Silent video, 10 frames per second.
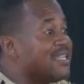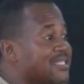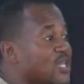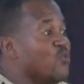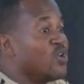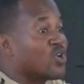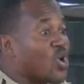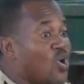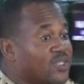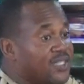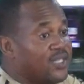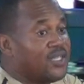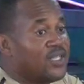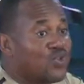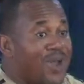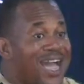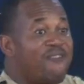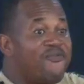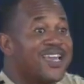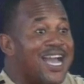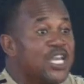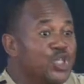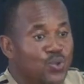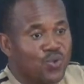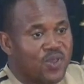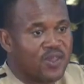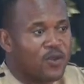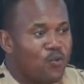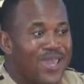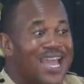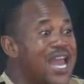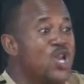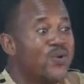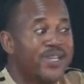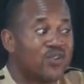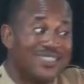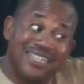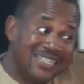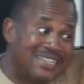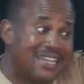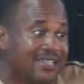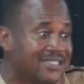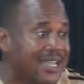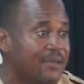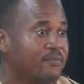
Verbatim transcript: thing will cause to African youths, we can't know it until in 10 years' time.